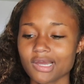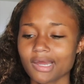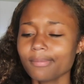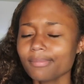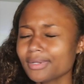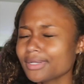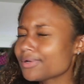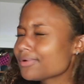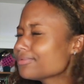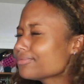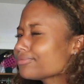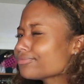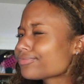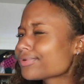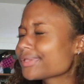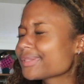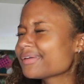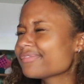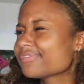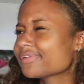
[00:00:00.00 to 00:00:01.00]
I don't
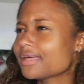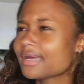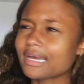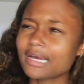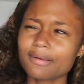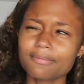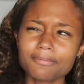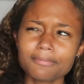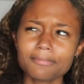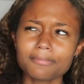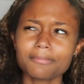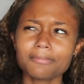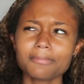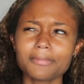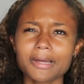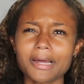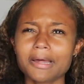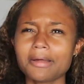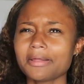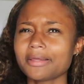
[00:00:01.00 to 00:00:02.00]
really feel like I'm
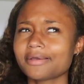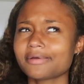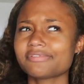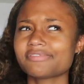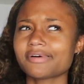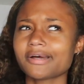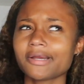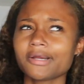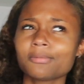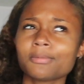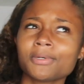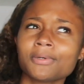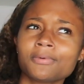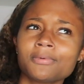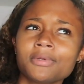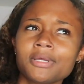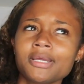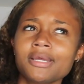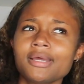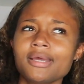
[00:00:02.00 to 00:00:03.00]
got like a fire
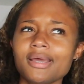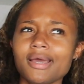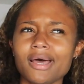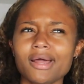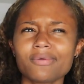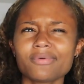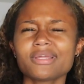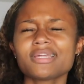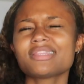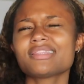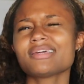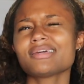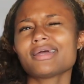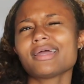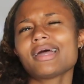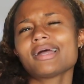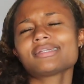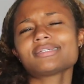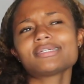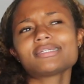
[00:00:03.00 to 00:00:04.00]
moon. I don't really think
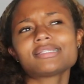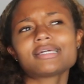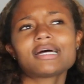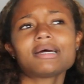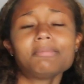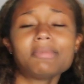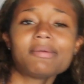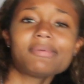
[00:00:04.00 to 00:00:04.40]
I act like that.